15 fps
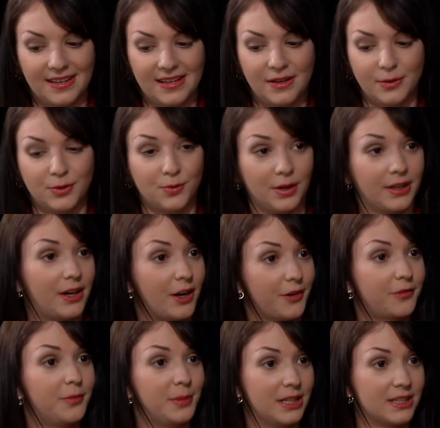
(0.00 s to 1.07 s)
it was really
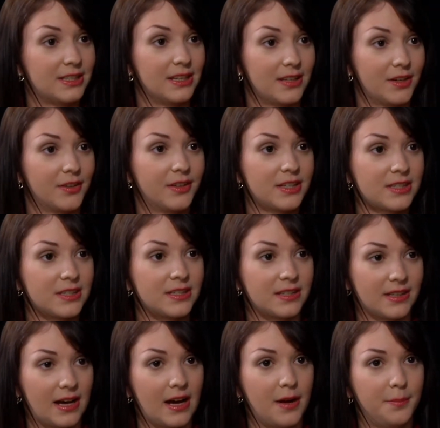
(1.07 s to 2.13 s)
hard for me to sit there and listen
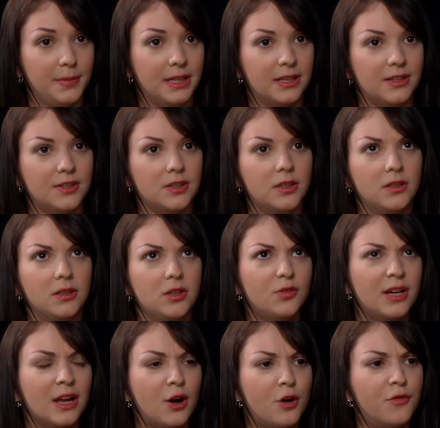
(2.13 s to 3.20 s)
to that because
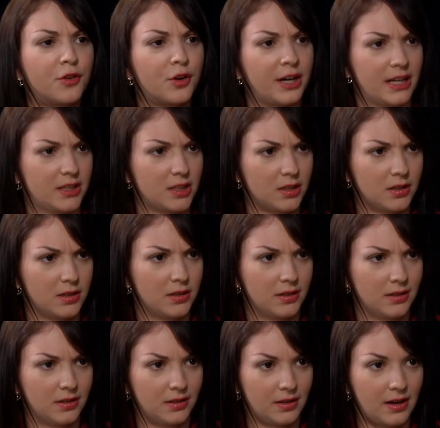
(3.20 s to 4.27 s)
you'll get over it.
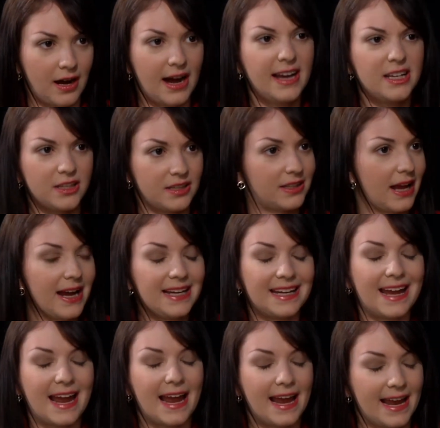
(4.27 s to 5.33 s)
I
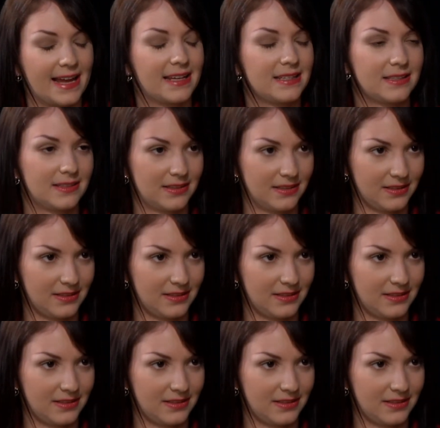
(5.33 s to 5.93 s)
can't.